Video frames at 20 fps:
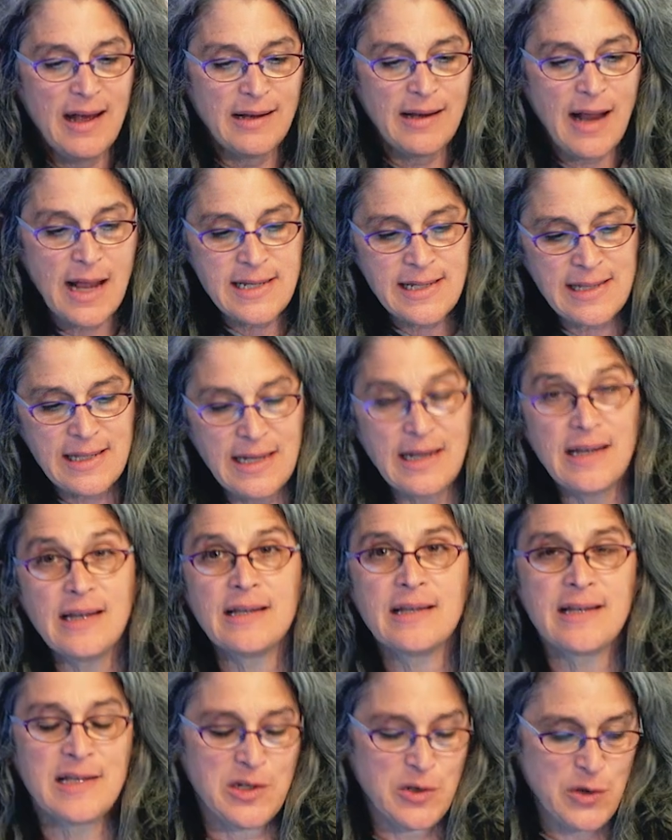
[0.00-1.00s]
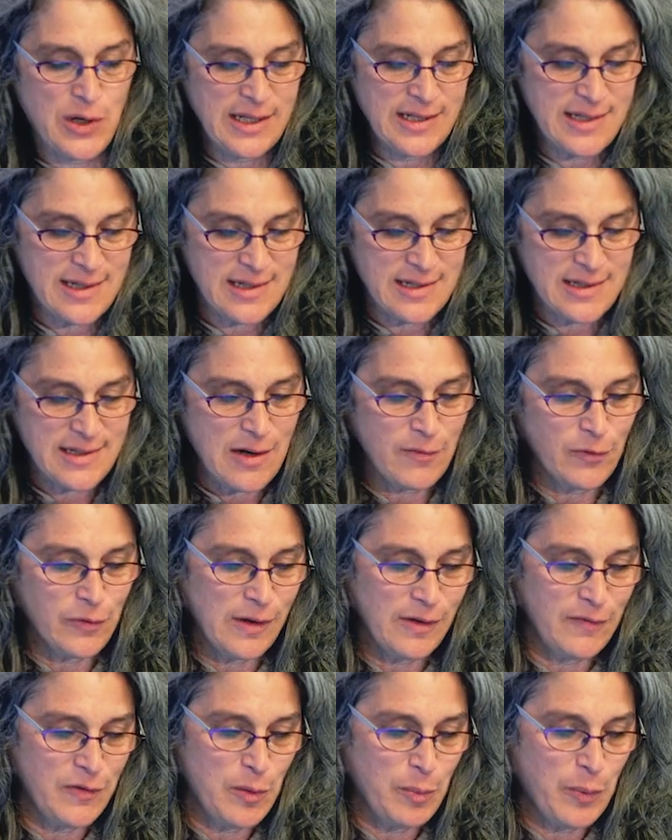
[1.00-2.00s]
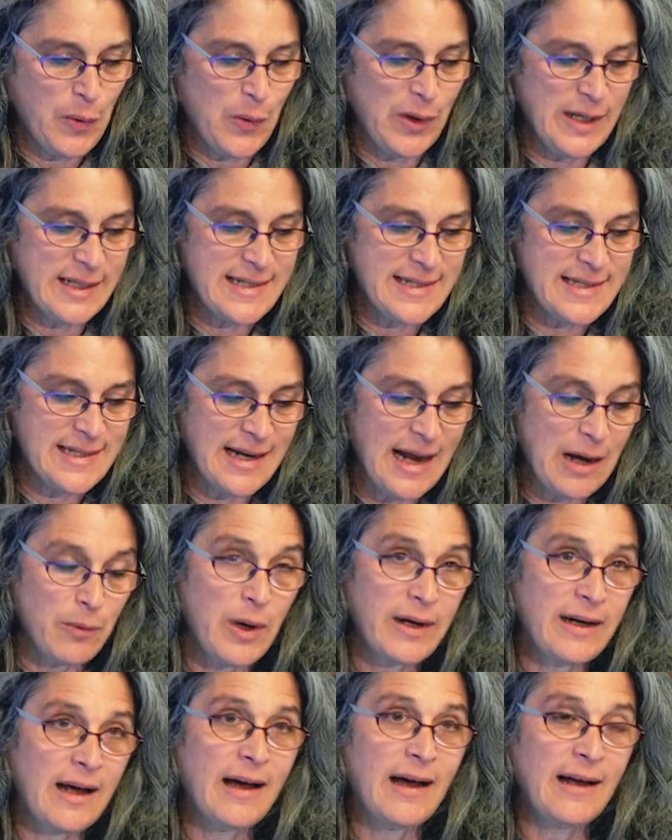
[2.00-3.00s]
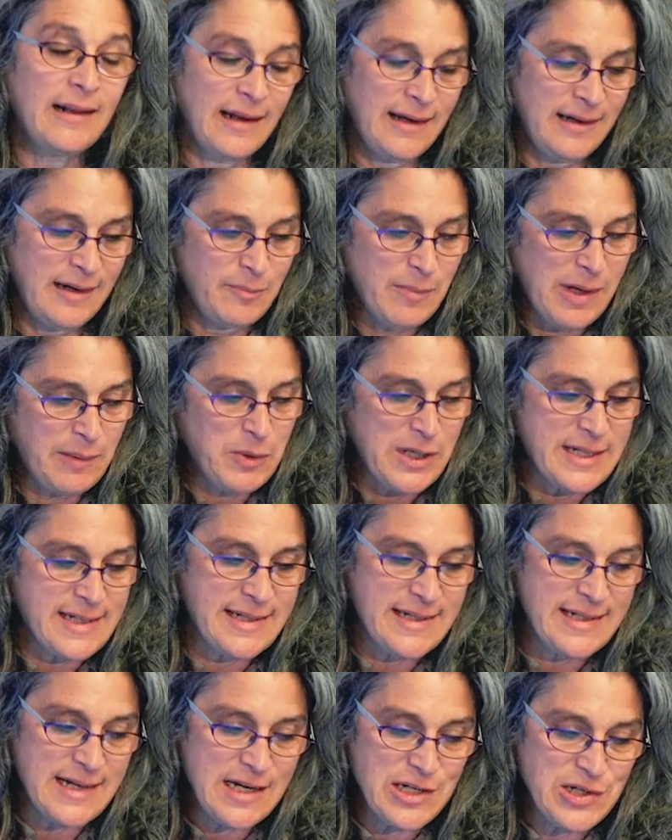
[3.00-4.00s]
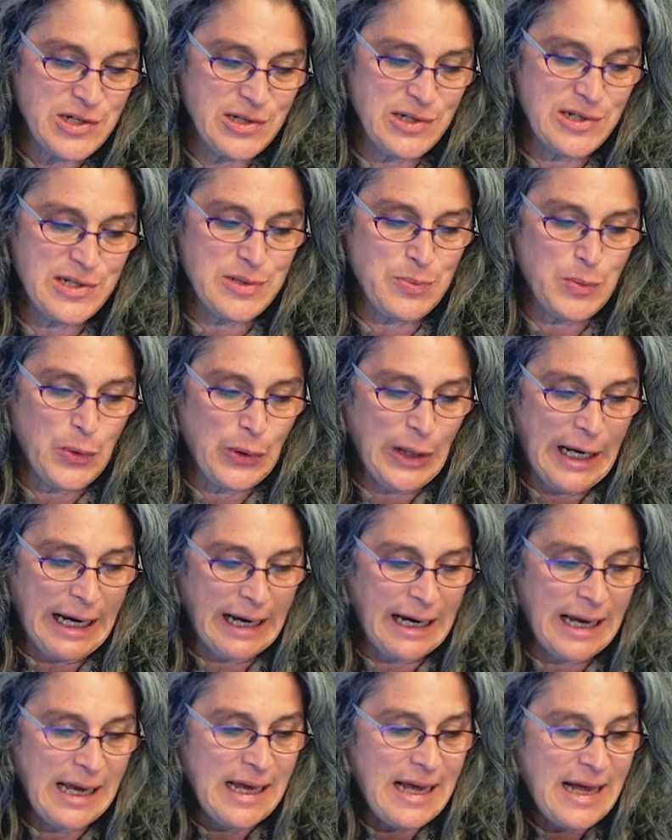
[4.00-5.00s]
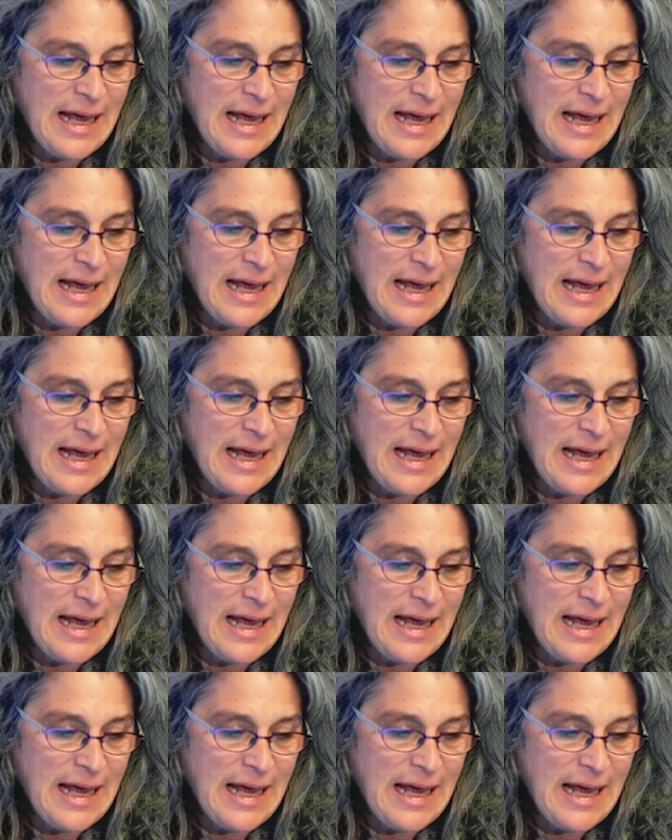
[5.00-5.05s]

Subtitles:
nicely illustrates several of the points that I want to highlight in my presentation this morning,